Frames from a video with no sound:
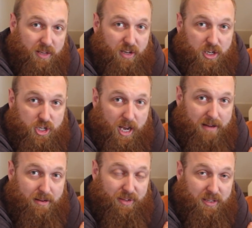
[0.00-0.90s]
Give it a
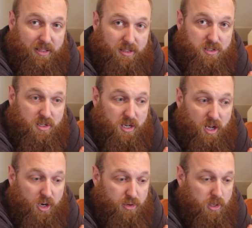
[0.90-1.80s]
share if you think there's
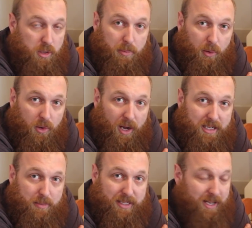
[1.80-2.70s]
a group or
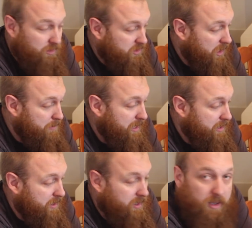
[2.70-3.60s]
anybody else that would
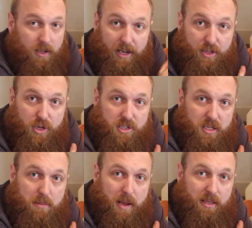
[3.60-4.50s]
be
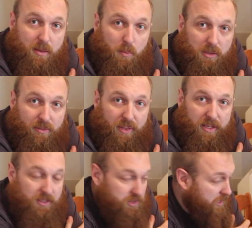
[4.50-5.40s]
interested in making one of
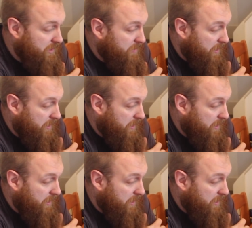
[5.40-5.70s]
these.